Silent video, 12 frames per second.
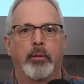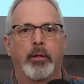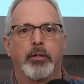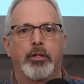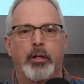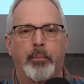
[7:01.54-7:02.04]

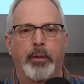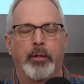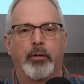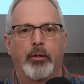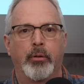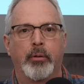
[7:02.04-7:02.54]
the ship
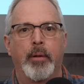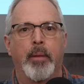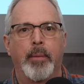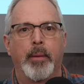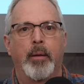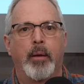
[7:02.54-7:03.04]
into.
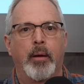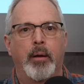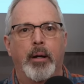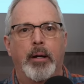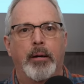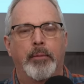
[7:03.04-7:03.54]

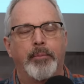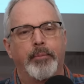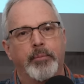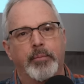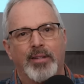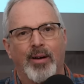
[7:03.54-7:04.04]
Uh,
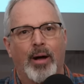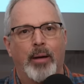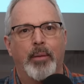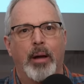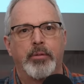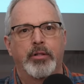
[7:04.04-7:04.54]
so
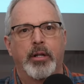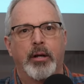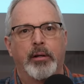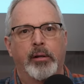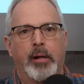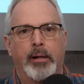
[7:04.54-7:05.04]
I'm, I'm just going
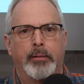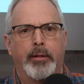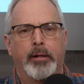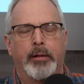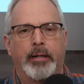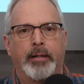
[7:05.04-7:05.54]
to
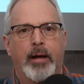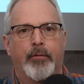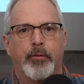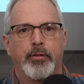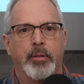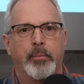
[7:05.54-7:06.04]
neglect that
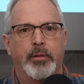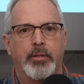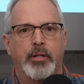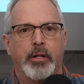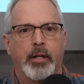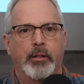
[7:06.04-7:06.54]
for
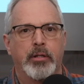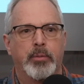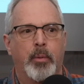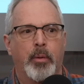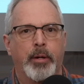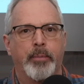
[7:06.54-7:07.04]
simplicity at this
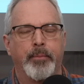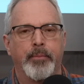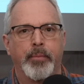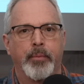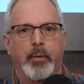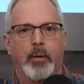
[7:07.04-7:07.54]
point.
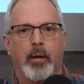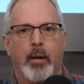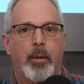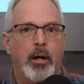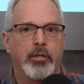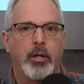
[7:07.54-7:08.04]

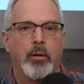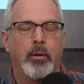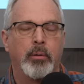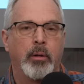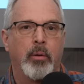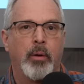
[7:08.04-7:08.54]
I'm
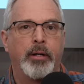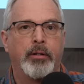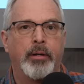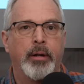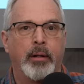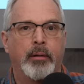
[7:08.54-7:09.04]
also going
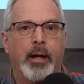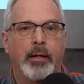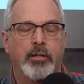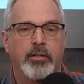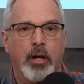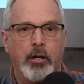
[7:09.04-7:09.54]
to neglect
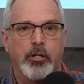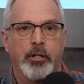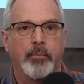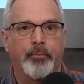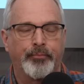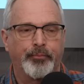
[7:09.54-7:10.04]
suction.